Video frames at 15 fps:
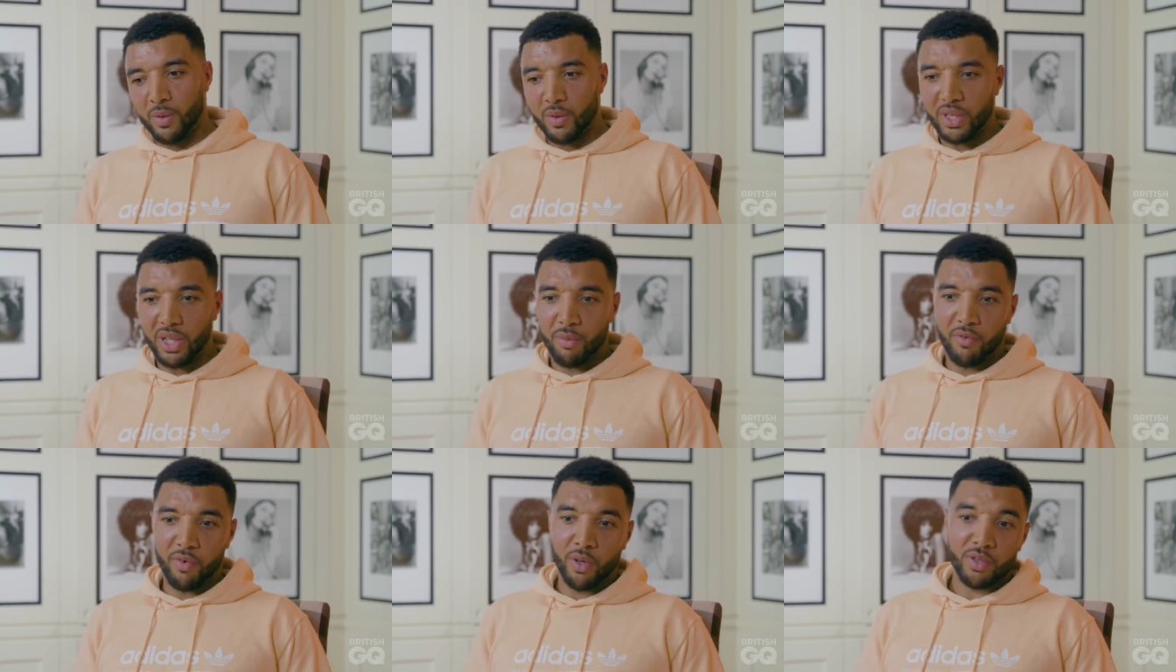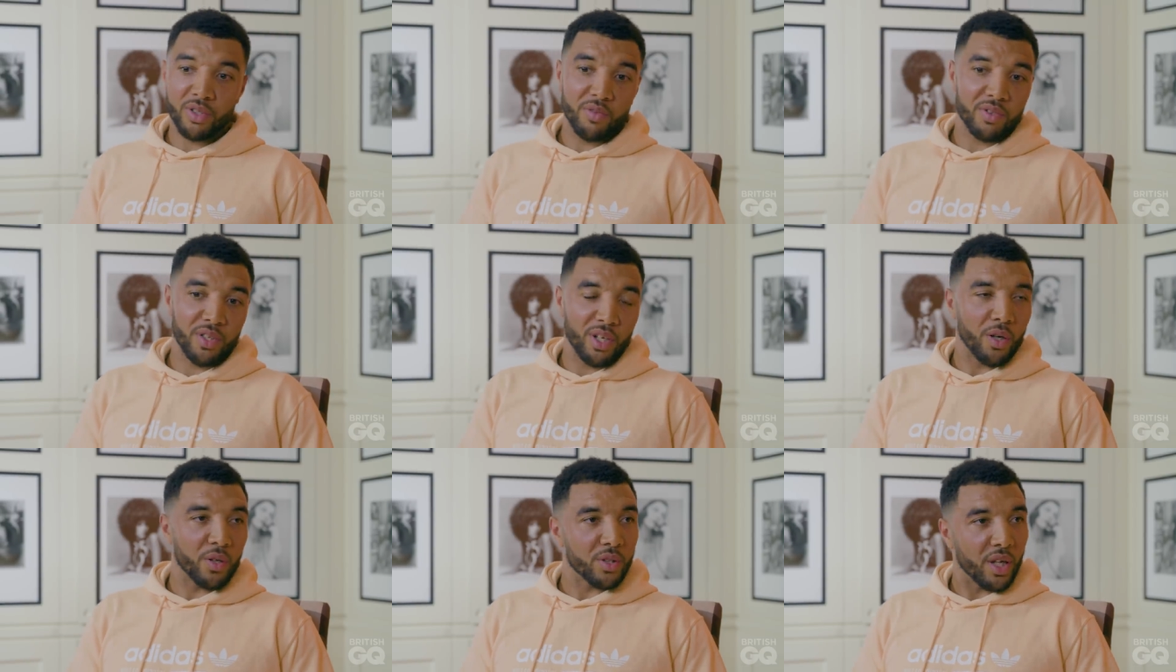Sam Vokes, obviously,
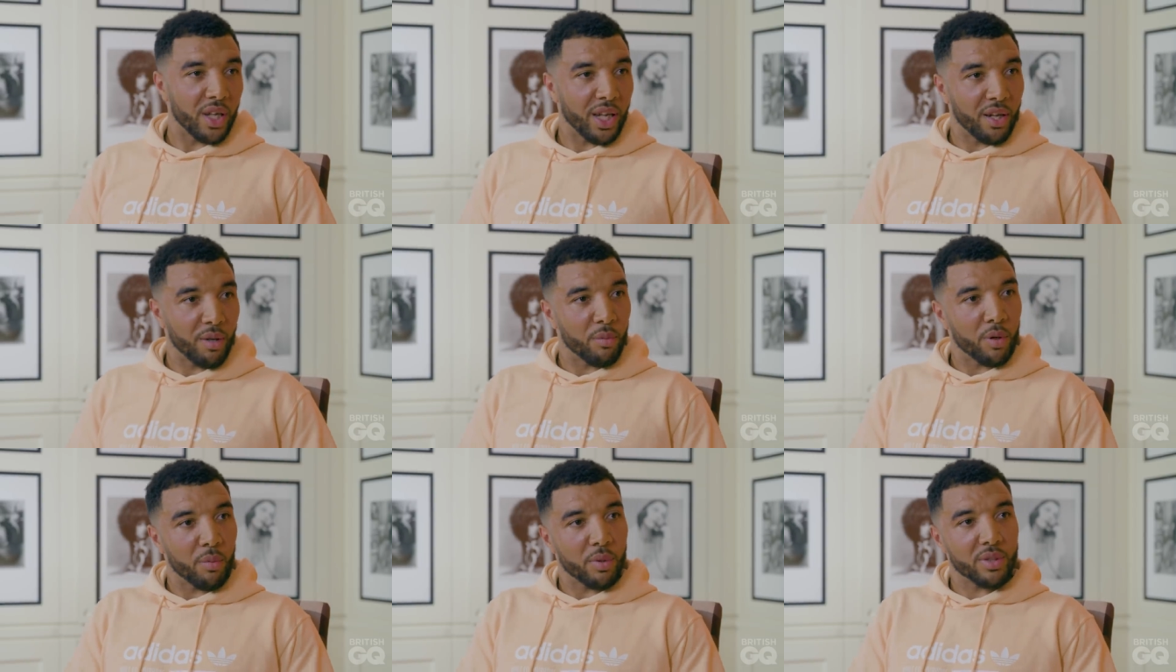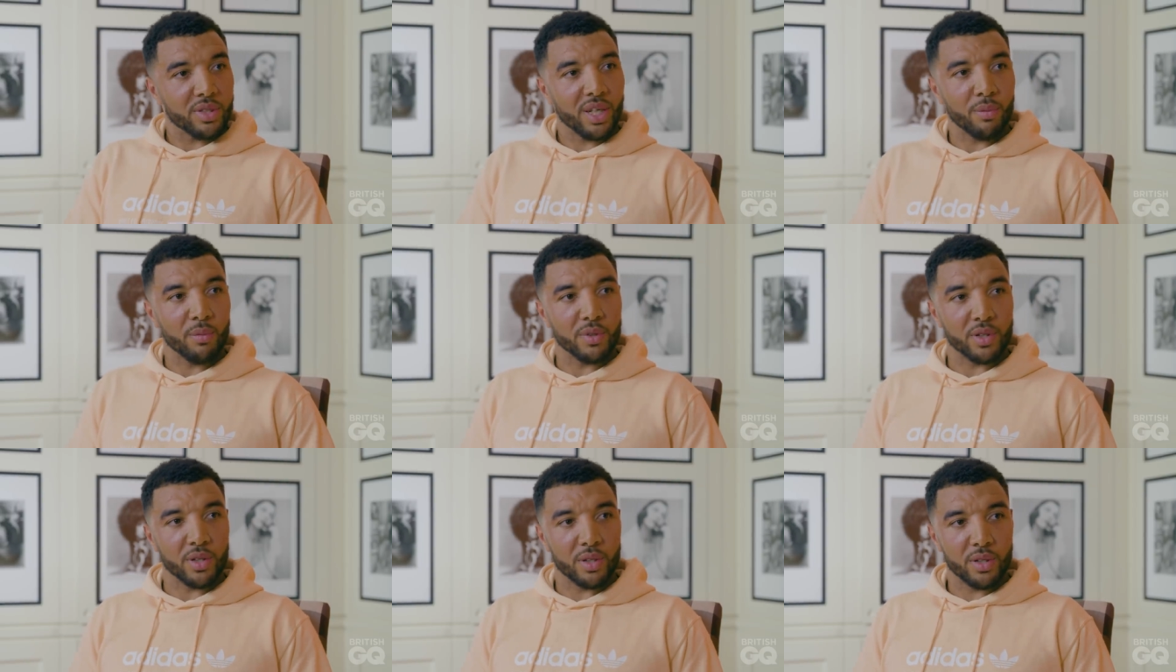I know he's not there anymore, but Sam
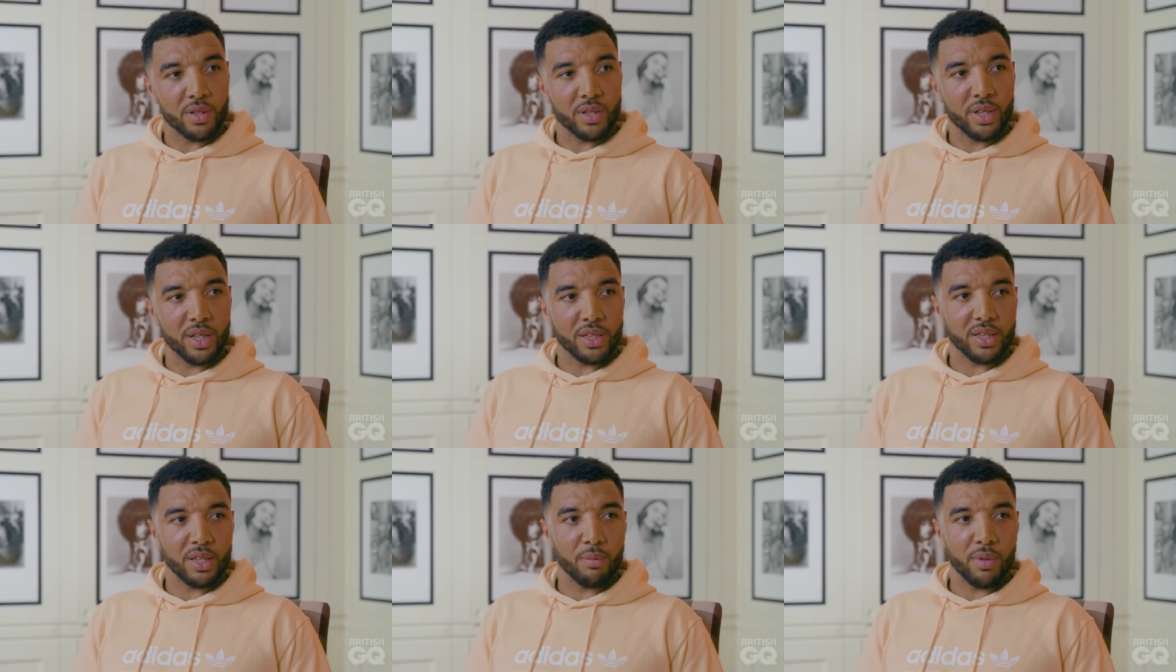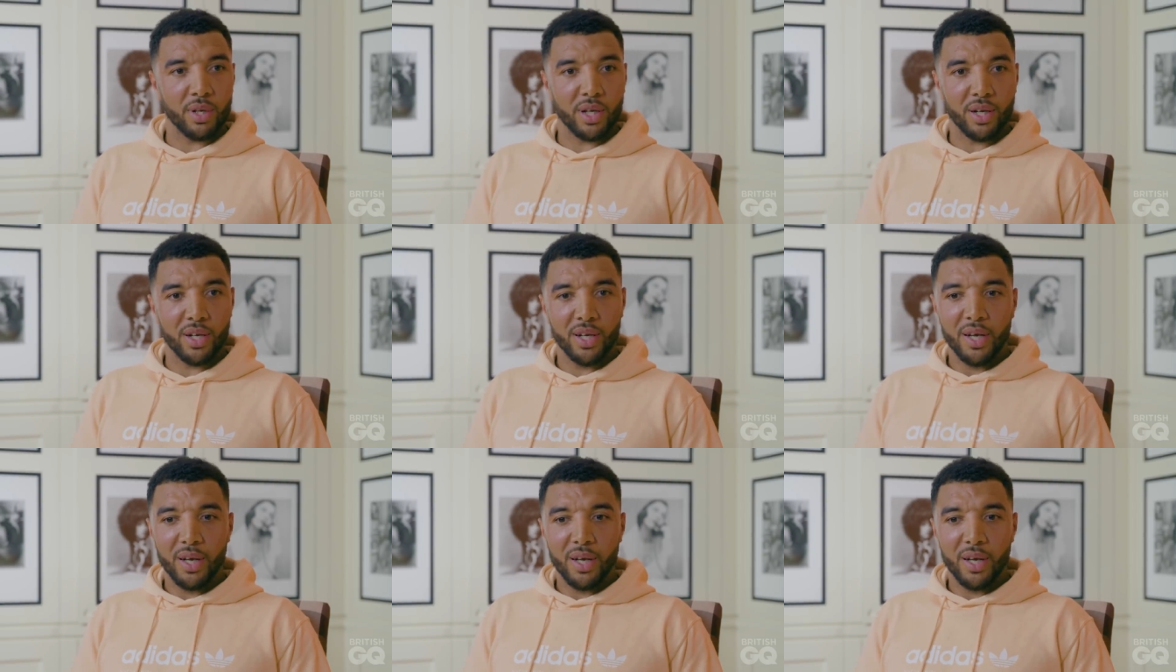was a similar.